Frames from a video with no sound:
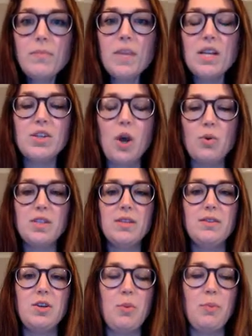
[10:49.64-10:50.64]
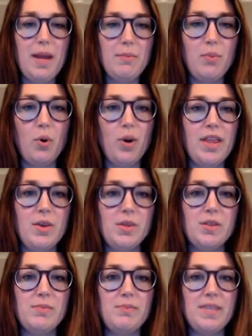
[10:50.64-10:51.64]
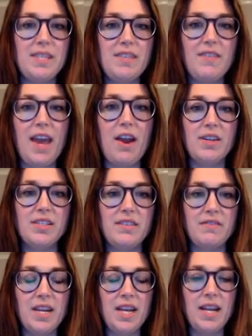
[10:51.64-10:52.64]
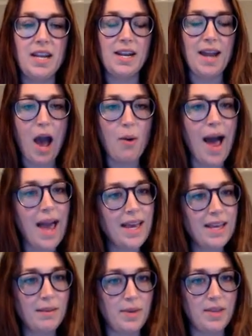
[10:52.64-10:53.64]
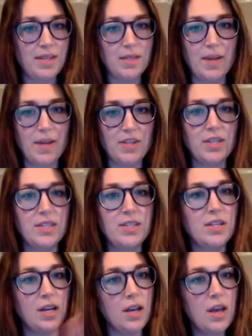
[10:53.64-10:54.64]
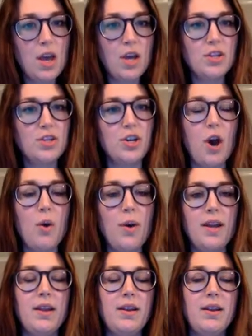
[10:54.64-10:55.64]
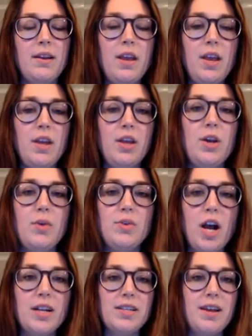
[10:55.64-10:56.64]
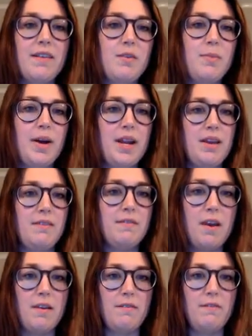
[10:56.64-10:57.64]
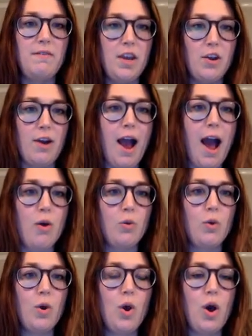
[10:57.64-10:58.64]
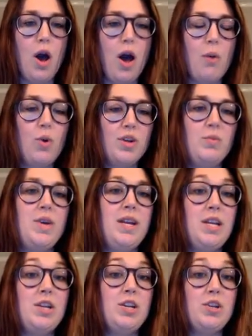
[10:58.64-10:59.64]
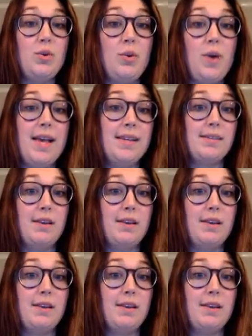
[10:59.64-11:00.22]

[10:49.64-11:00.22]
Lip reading: So, pinpointing those specific areas of need and how I can be the specialist to go in and, talk to everybody and figure out what we need to do as